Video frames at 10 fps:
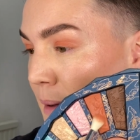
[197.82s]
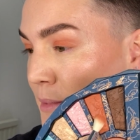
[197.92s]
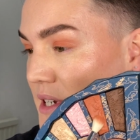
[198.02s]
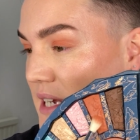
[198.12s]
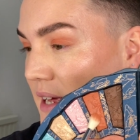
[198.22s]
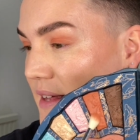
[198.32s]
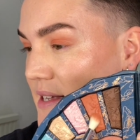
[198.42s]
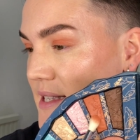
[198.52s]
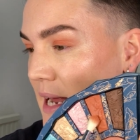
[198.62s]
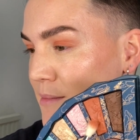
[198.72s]
going to take that
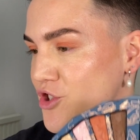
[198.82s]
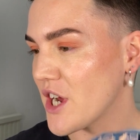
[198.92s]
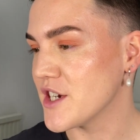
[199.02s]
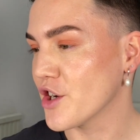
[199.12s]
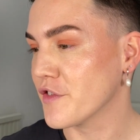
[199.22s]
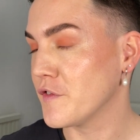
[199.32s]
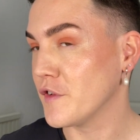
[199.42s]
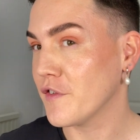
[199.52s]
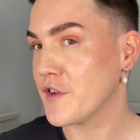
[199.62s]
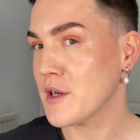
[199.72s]
same shade on a
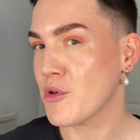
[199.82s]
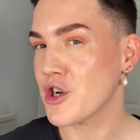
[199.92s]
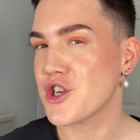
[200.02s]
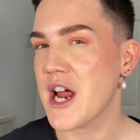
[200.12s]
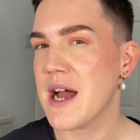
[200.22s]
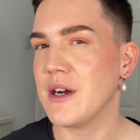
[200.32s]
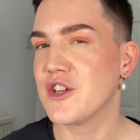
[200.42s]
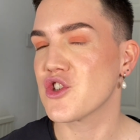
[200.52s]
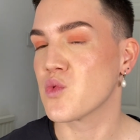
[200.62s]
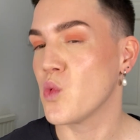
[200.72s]
fluffier brush now and
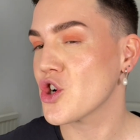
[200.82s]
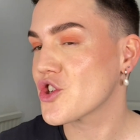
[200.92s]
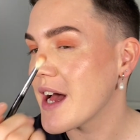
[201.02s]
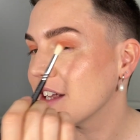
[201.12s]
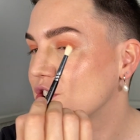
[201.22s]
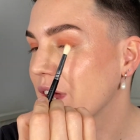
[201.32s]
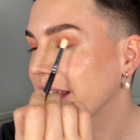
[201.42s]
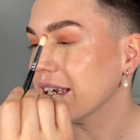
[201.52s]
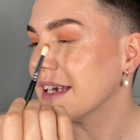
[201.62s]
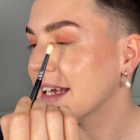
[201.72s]
just wash that
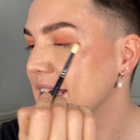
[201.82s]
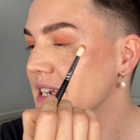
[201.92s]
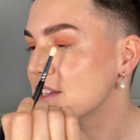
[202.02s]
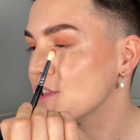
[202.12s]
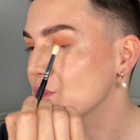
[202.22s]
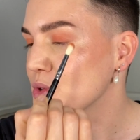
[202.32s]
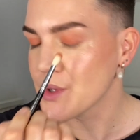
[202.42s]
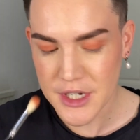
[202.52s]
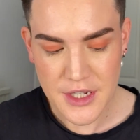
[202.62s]
gently into